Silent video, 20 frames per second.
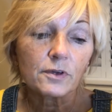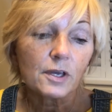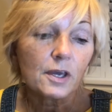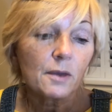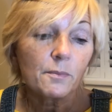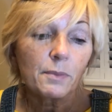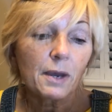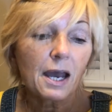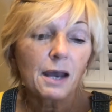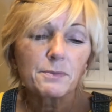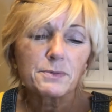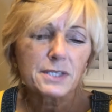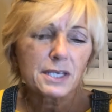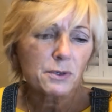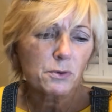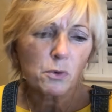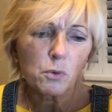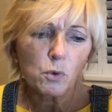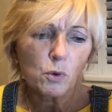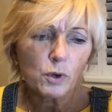Perhaps they
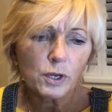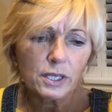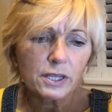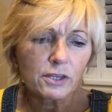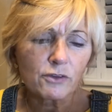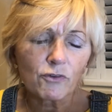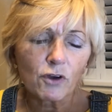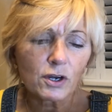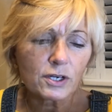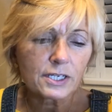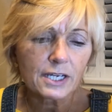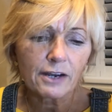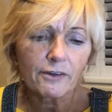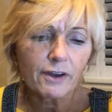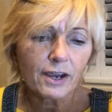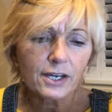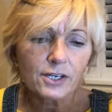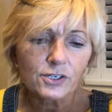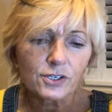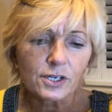were walking the wrong
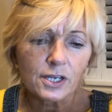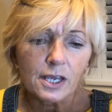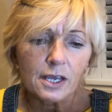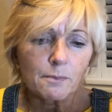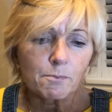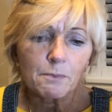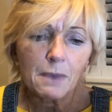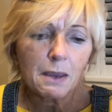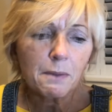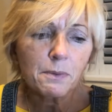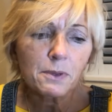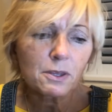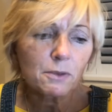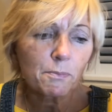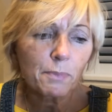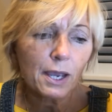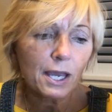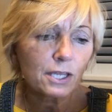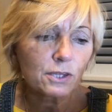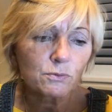direction. Maybe the
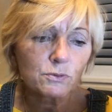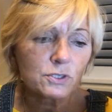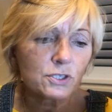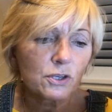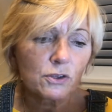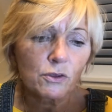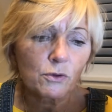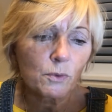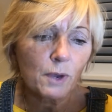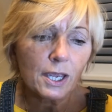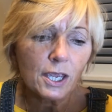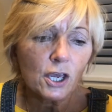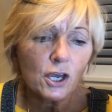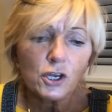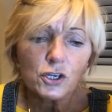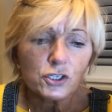path was the other way.